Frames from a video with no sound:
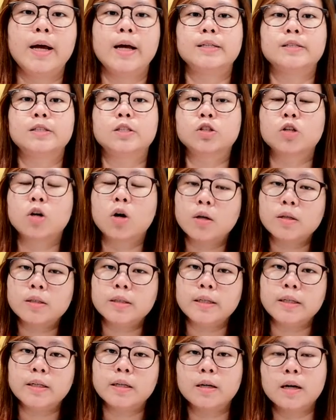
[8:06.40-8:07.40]
as the
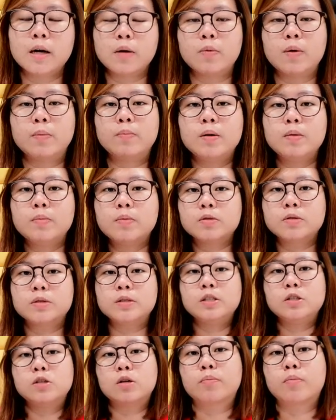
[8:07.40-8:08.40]
thought leader, and when people
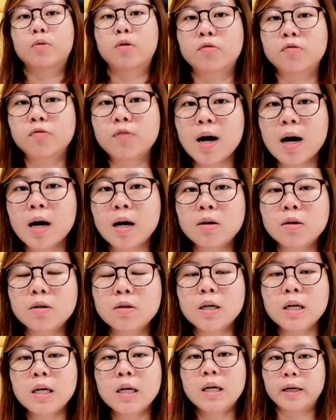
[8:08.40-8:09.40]
see your
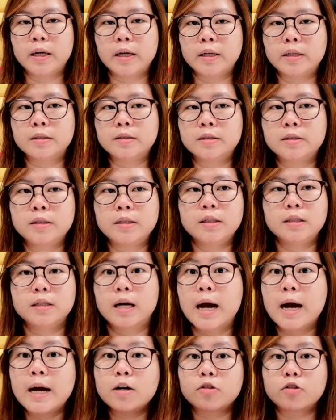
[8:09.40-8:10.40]
profile, they see the
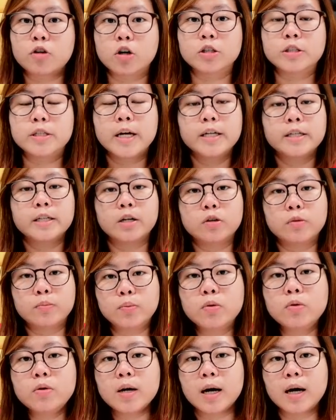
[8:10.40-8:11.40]
kind of content that you
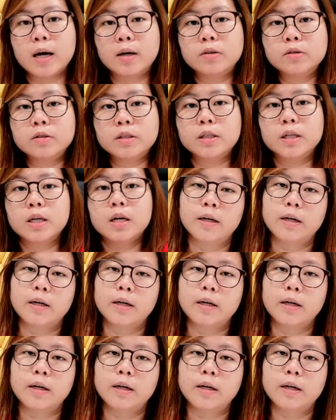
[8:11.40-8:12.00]
put out,